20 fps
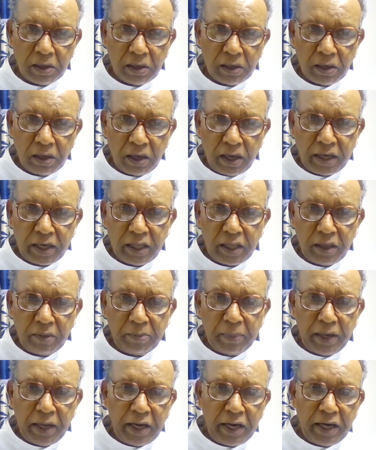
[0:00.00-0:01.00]
and he
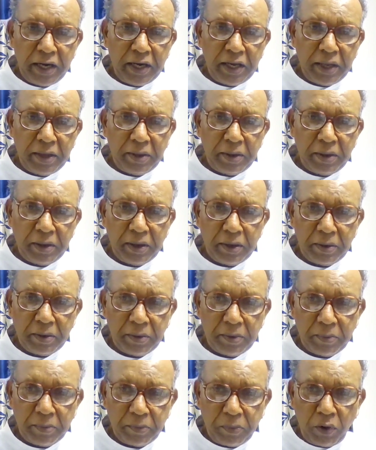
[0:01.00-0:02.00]
made a
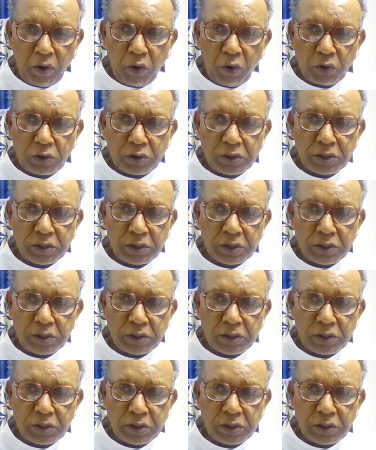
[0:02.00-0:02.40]
plot.